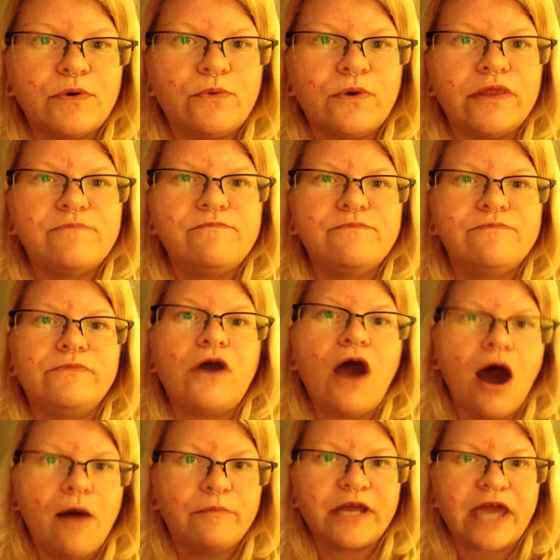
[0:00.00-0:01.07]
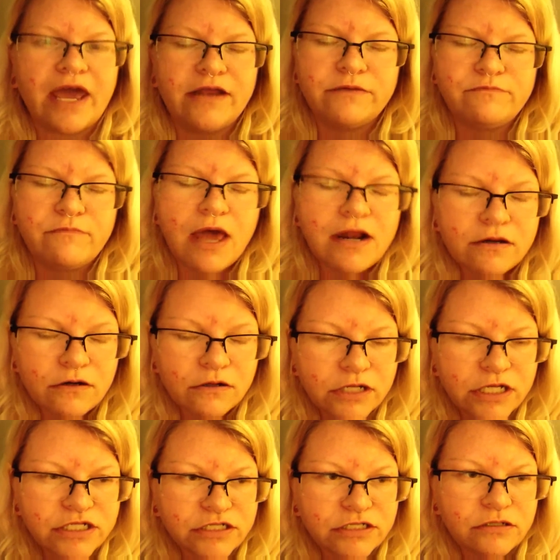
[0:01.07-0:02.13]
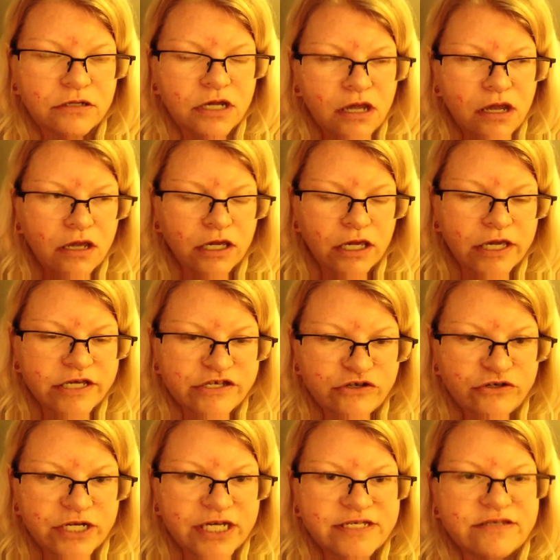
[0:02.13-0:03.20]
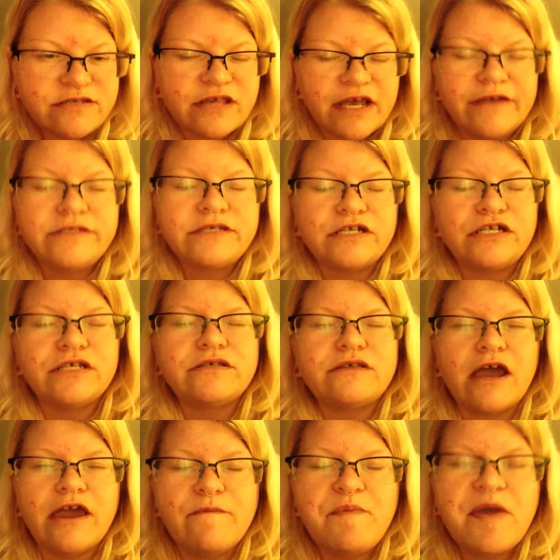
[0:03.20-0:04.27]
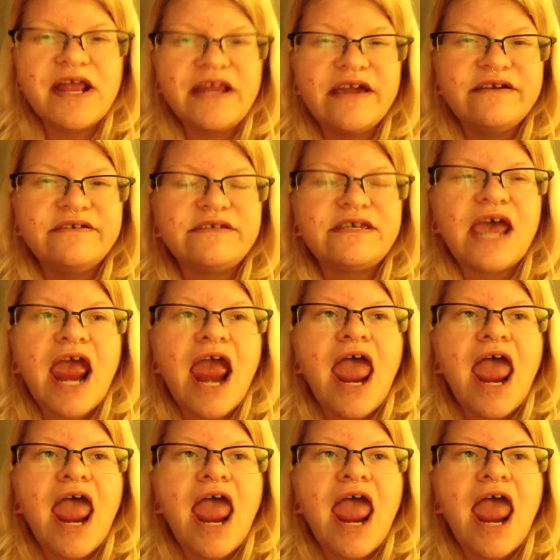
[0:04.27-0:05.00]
with complicated medical histories, such as diabetes.